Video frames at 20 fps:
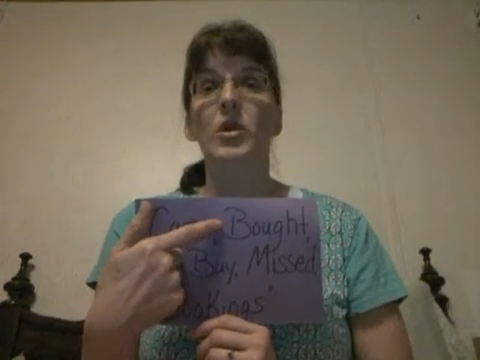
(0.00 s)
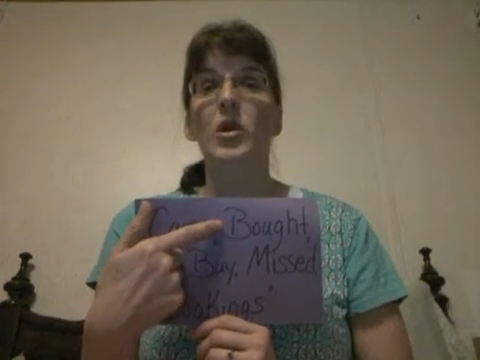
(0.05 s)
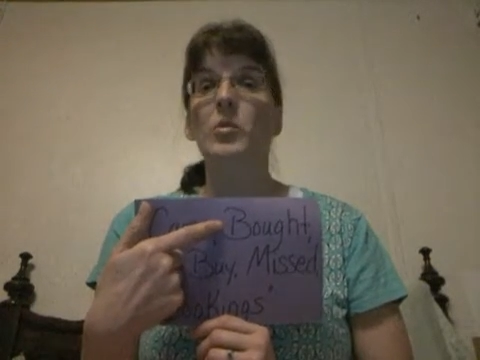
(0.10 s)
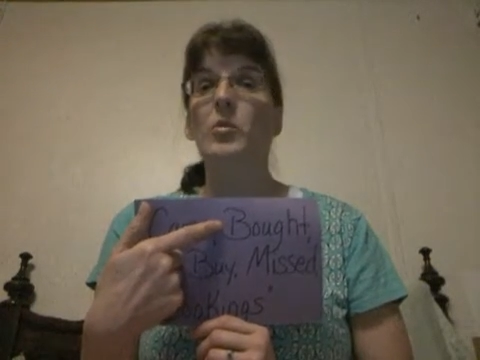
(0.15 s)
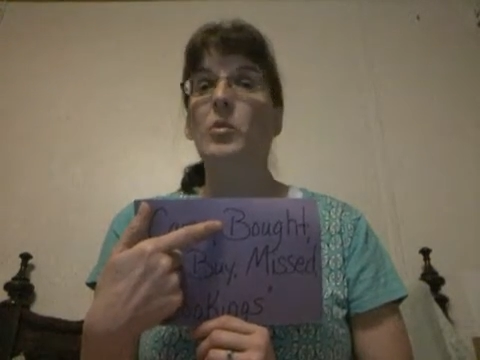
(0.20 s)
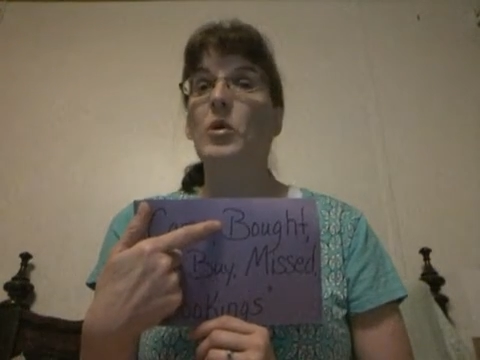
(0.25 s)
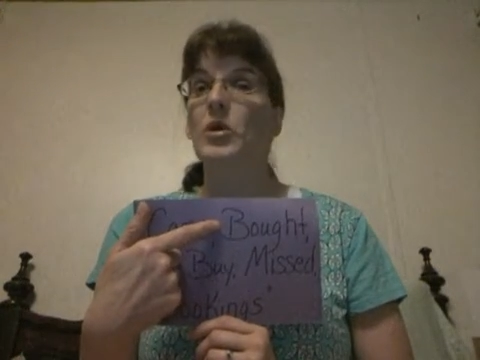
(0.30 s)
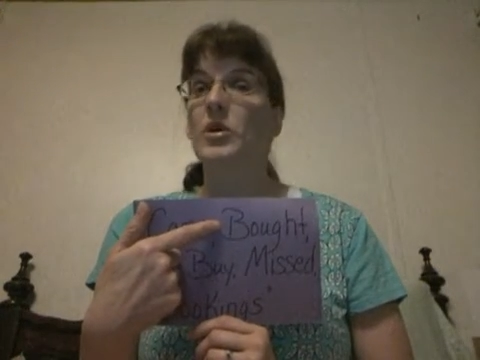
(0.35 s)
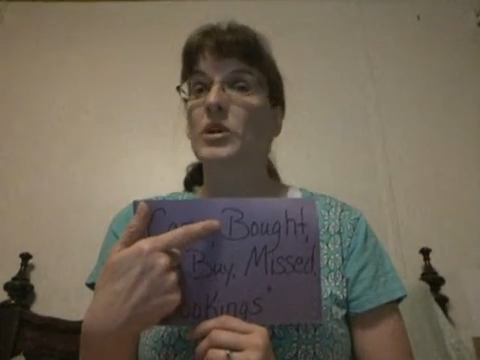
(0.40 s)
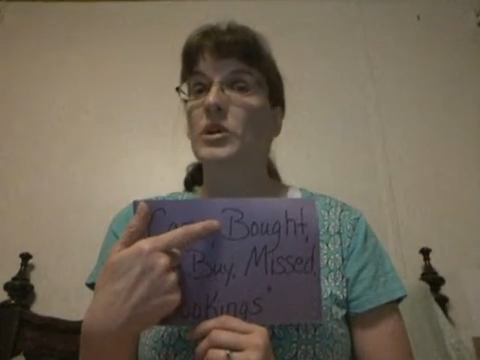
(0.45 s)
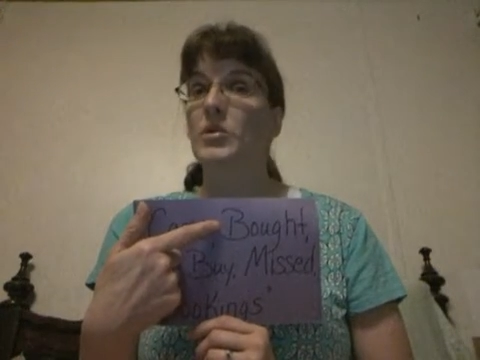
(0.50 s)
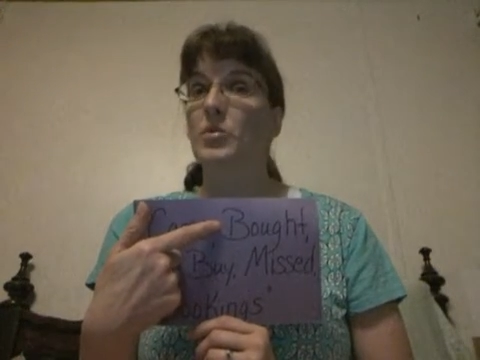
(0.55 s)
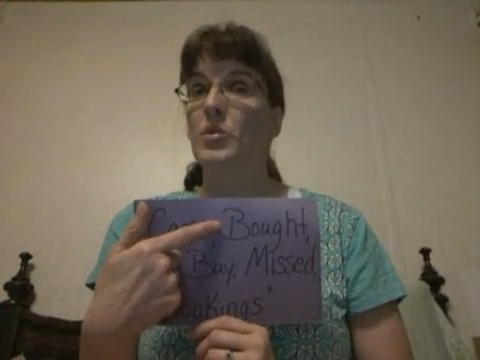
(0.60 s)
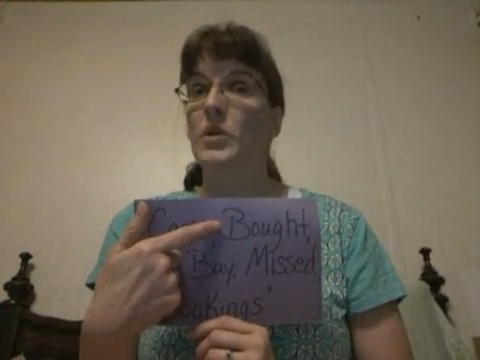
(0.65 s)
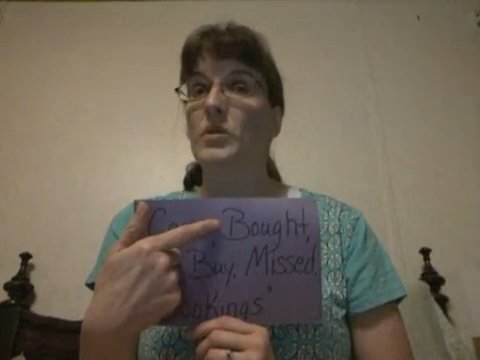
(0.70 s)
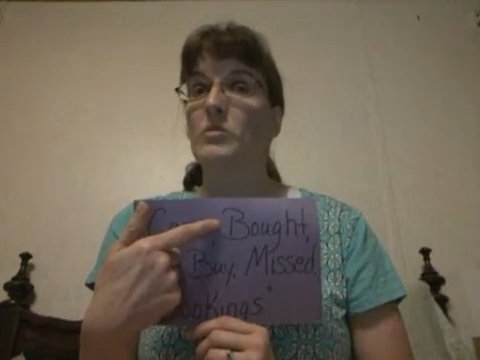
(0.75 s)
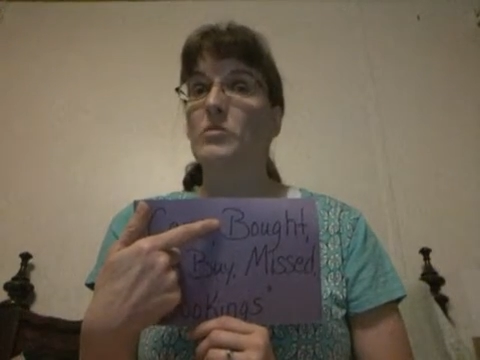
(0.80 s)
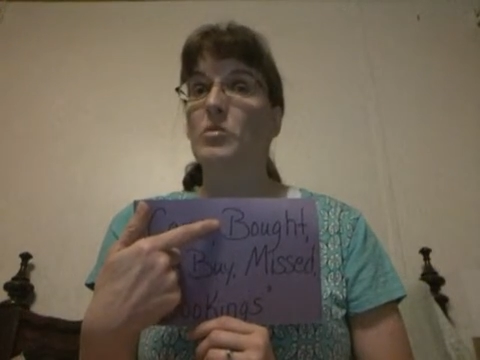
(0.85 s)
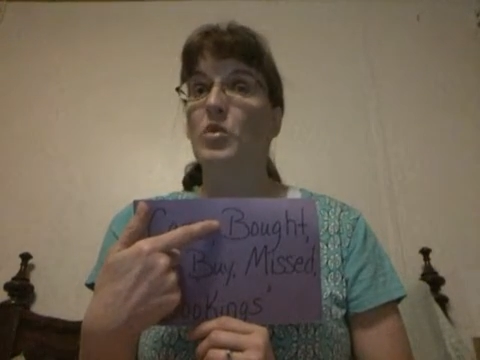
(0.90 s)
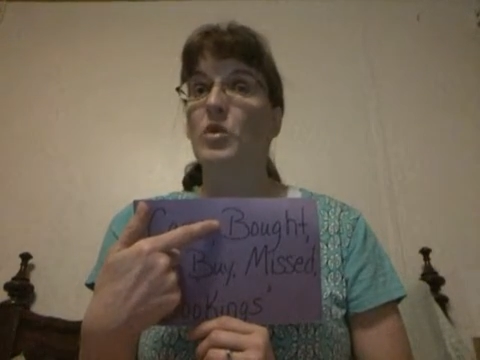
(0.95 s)
own party to
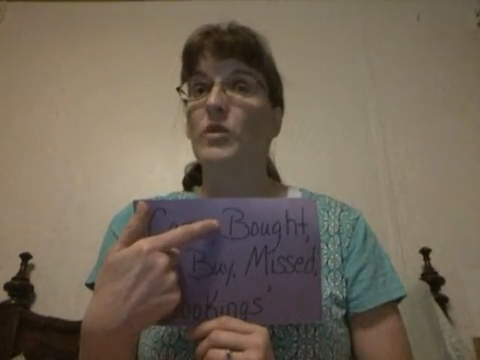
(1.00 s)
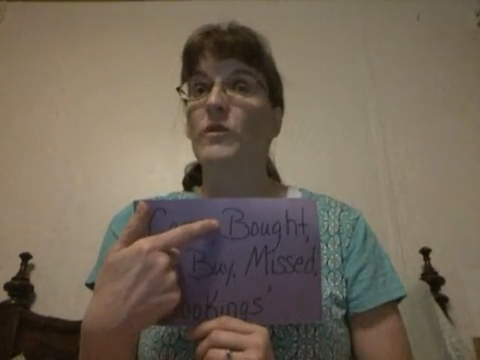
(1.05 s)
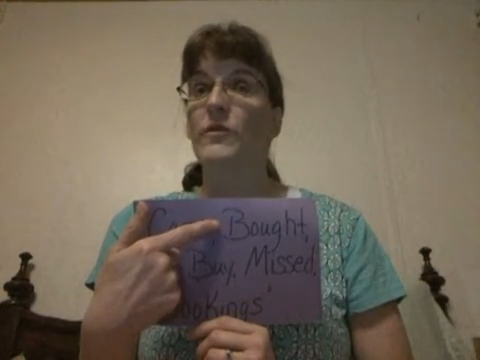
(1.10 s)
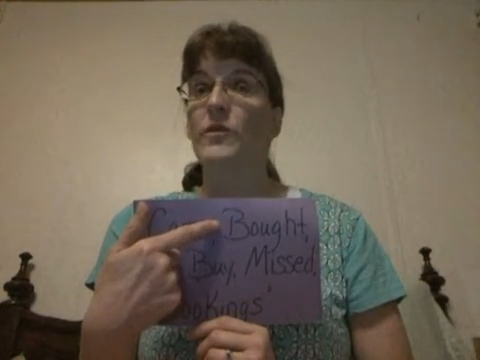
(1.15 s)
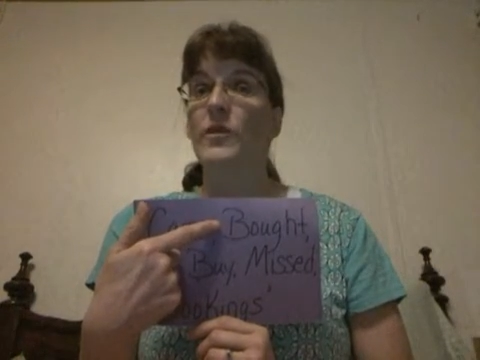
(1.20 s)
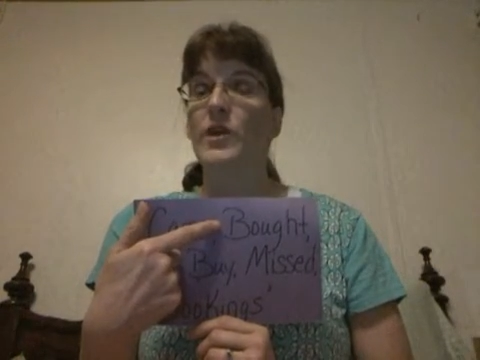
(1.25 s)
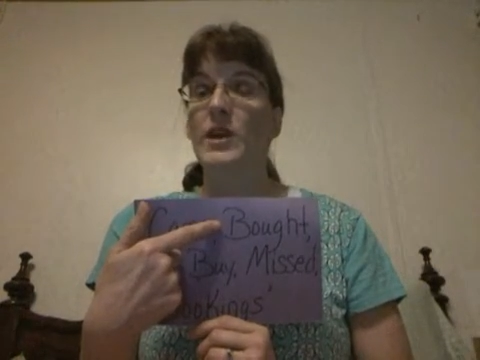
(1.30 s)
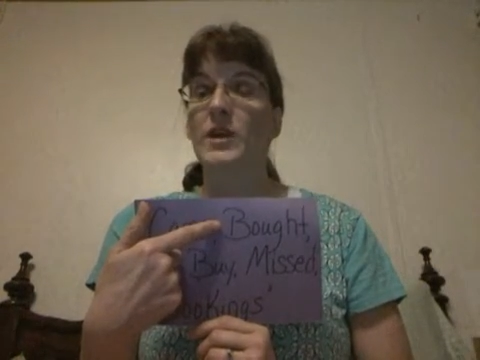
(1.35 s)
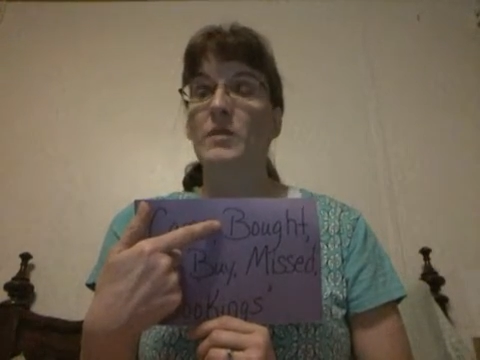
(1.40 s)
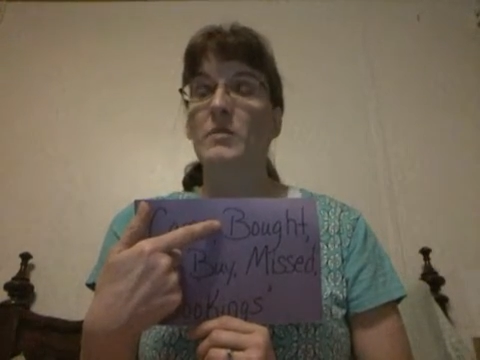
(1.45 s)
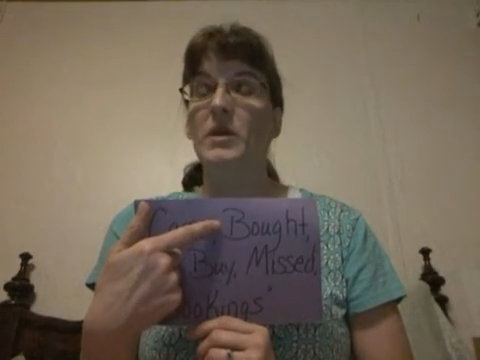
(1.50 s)
win more free,